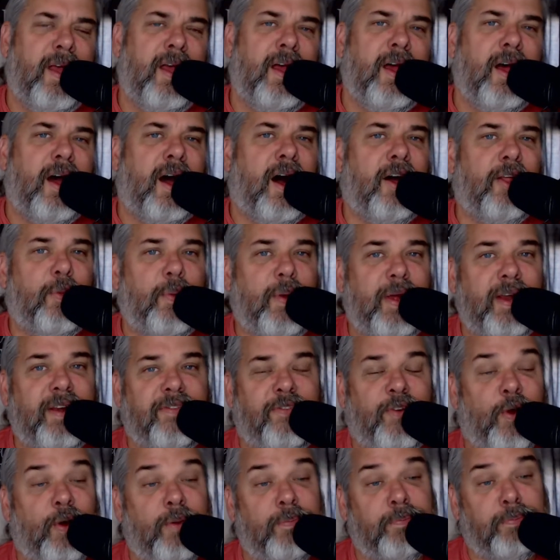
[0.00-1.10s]
All the way to
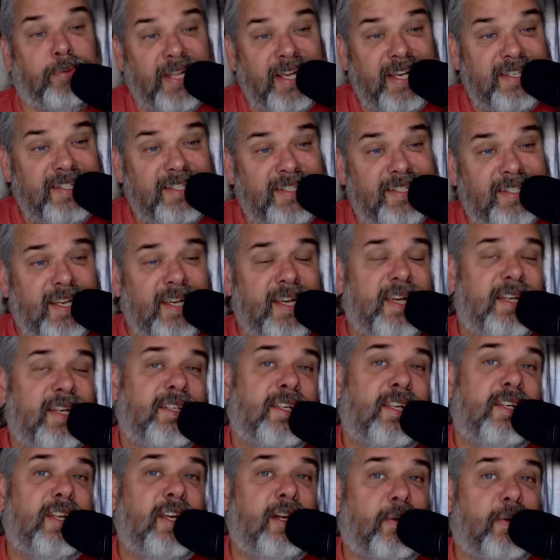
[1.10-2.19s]
Fort Bliss to
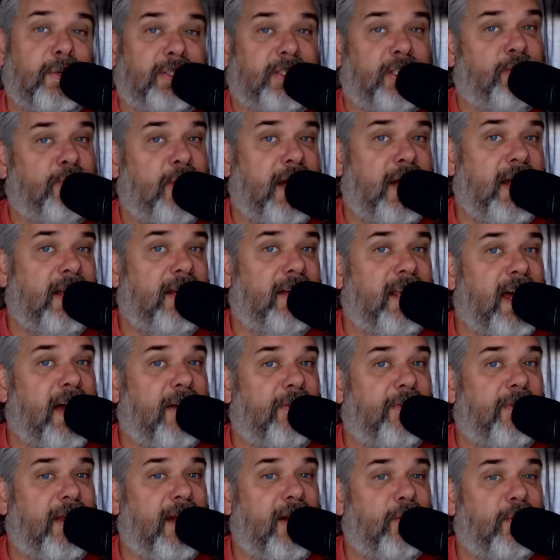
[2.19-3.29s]
deal with the training down
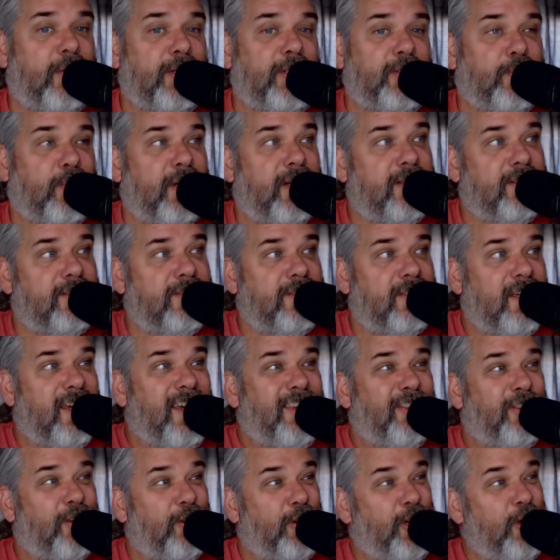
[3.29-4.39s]
there, which was,
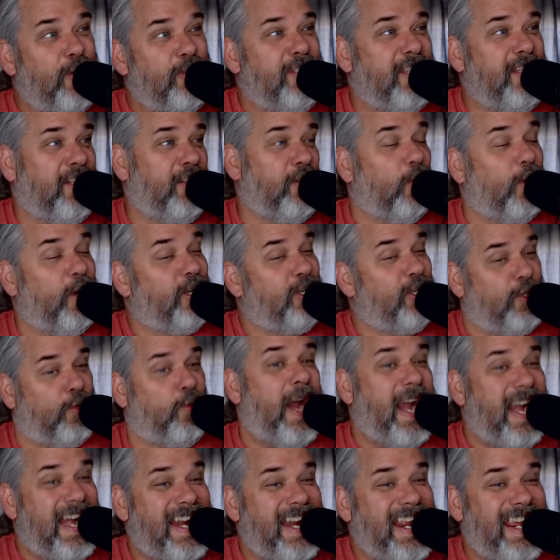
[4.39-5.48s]
though using the word
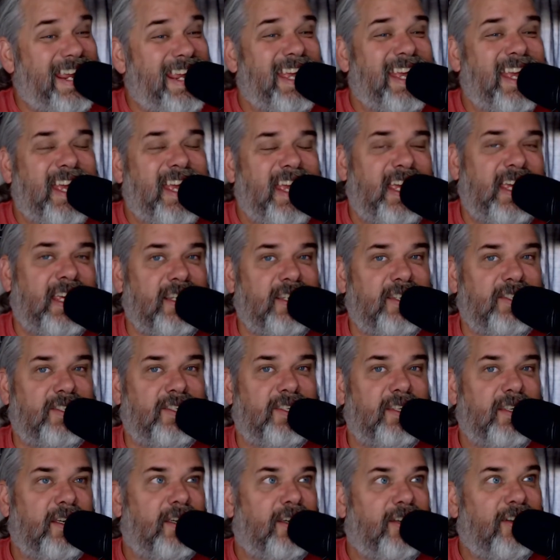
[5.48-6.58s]
training is
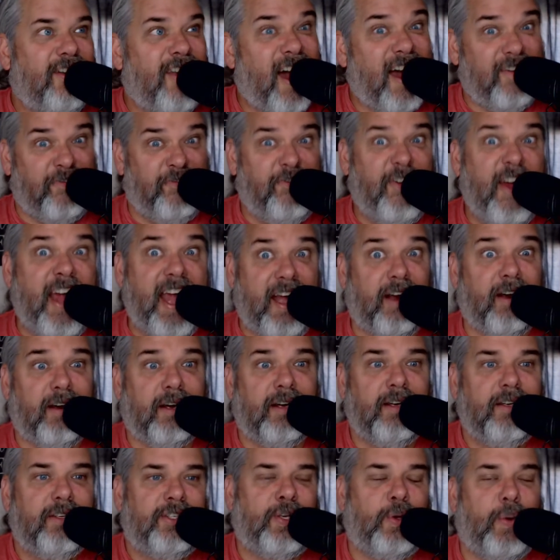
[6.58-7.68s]
not fair
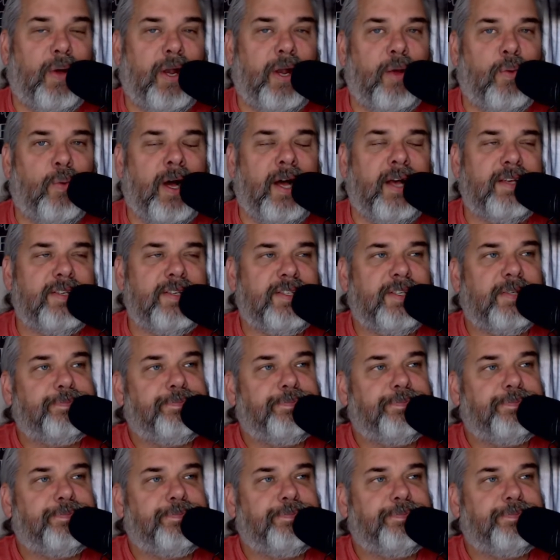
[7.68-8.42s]
to what it was.